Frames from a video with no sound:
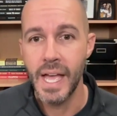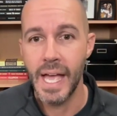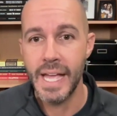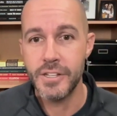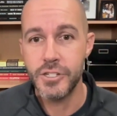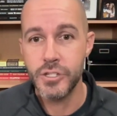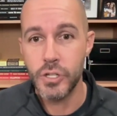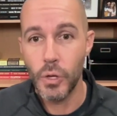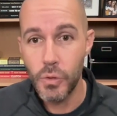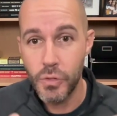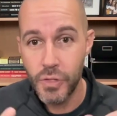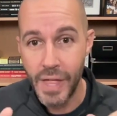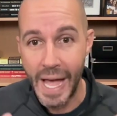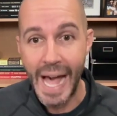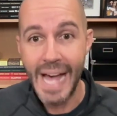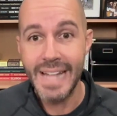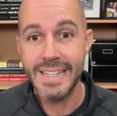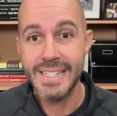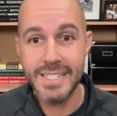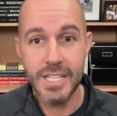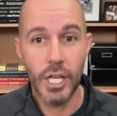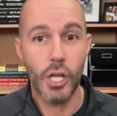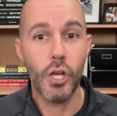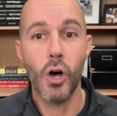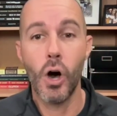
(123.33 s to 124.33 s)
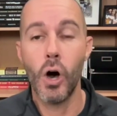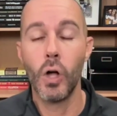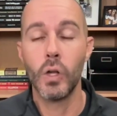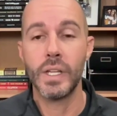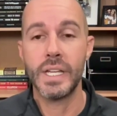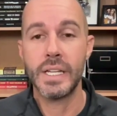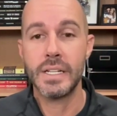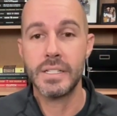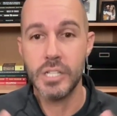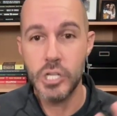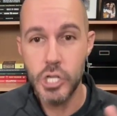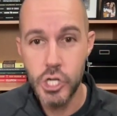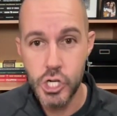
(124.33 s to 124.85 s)
And so that's the
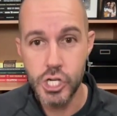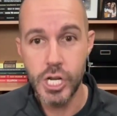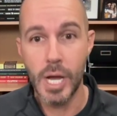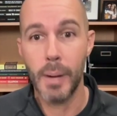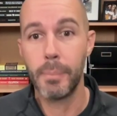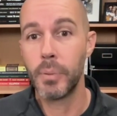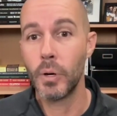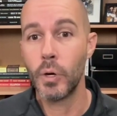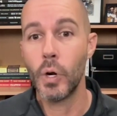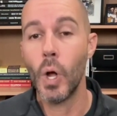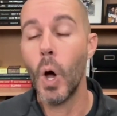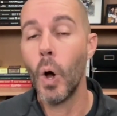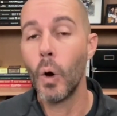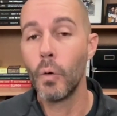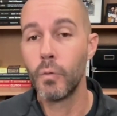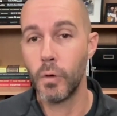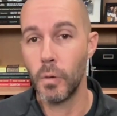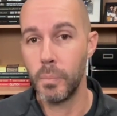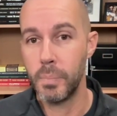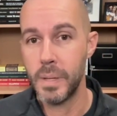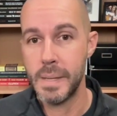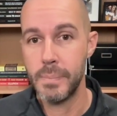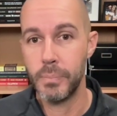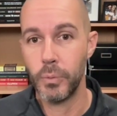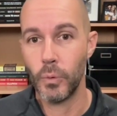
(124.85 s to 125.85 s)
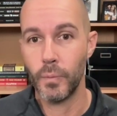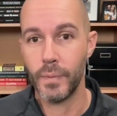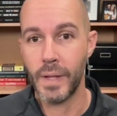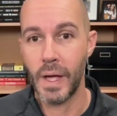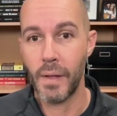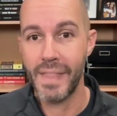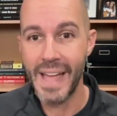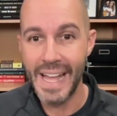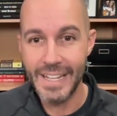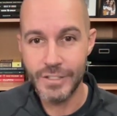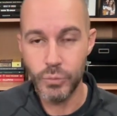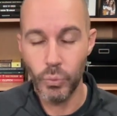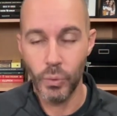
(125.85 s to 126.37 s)
calling, to shepherd over people. Now
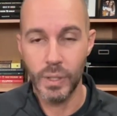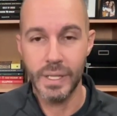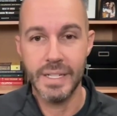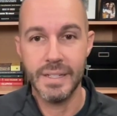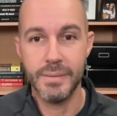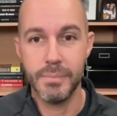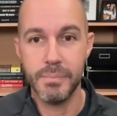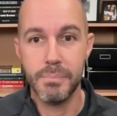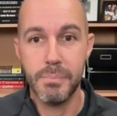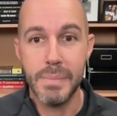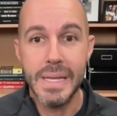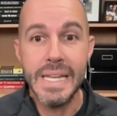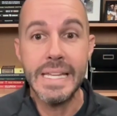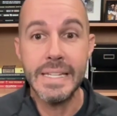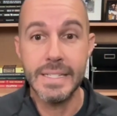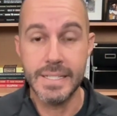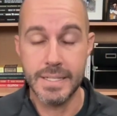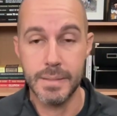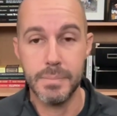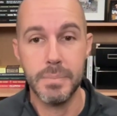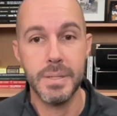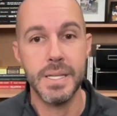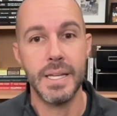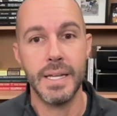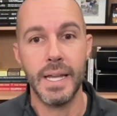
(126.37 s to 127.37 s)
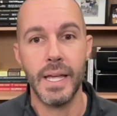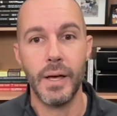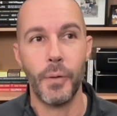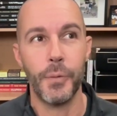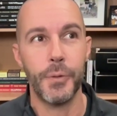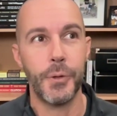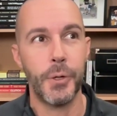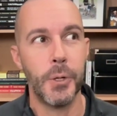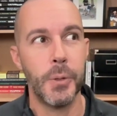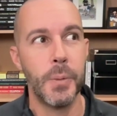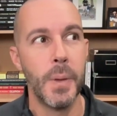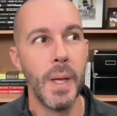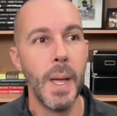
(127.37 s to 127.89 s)
that's what it means to be an
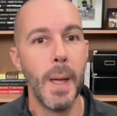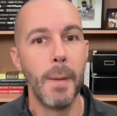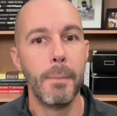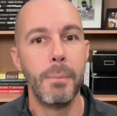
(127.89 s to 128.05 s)
elder.